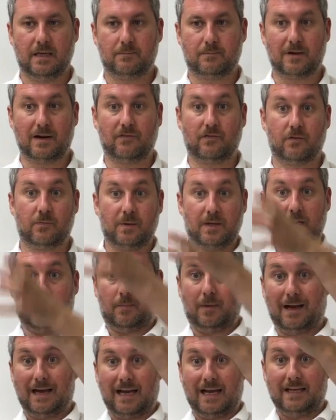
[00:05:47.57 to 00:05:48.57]
preferably
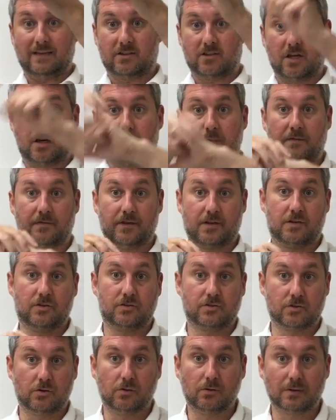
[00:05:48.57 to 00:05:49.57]
up high on top of the
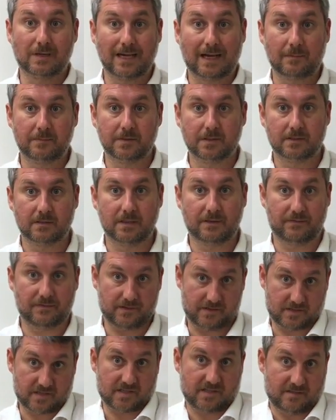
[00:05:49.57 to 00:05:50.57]
control cabinet if
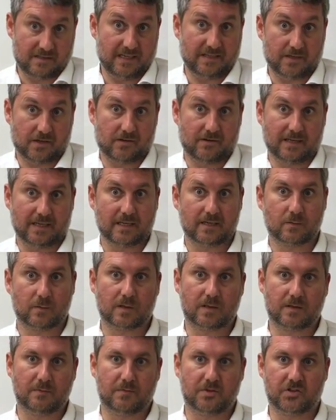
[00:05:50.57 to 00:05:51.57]
it's integrated
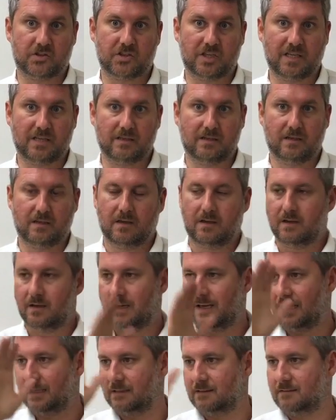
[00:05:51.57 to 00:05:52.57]
with the machine.
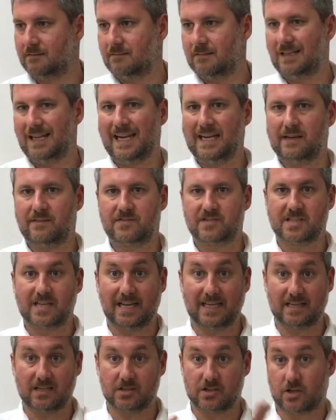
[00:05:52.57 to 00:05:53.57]
And line of
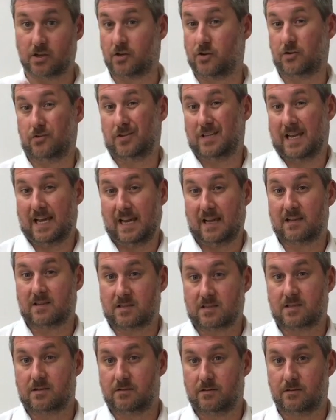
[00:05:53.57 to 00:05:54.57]
sight is a good
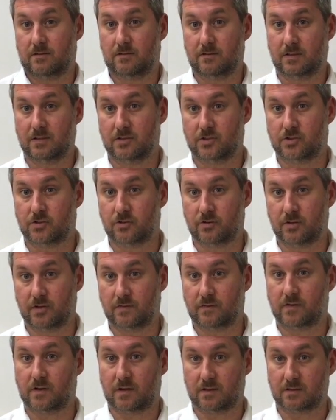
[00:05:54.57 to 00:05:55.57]
test to ensure
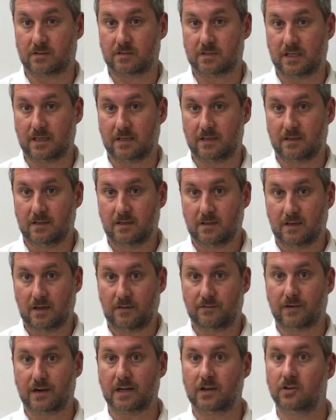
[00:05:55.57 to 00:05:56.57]
you've got
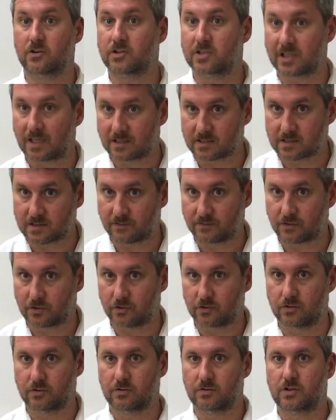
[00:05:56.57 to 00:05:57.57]
a very good chance of
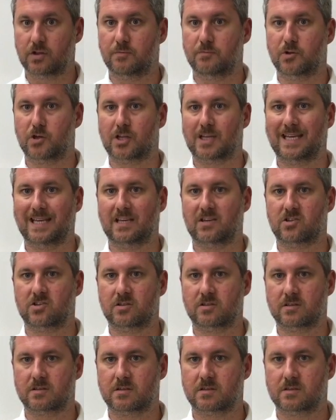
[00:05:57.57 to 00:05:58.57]
good
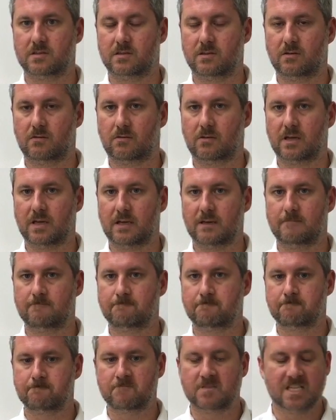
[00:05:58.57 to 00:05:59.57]
communications. Okay,
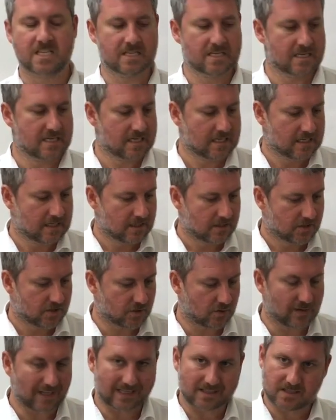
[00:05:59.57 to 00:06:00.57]

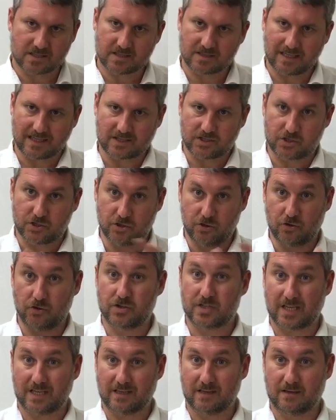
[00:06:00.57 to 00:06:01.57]
so that's
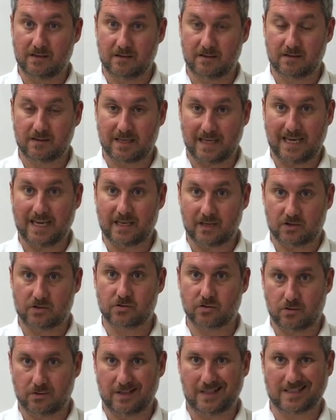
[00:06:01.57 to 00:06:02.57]
using
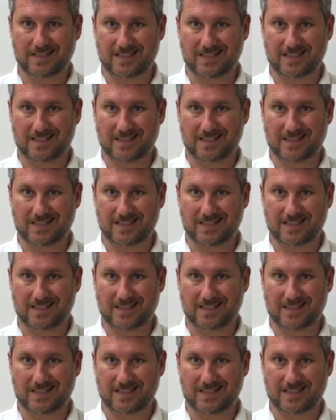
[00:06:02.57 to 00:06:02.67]
K-Kontrol.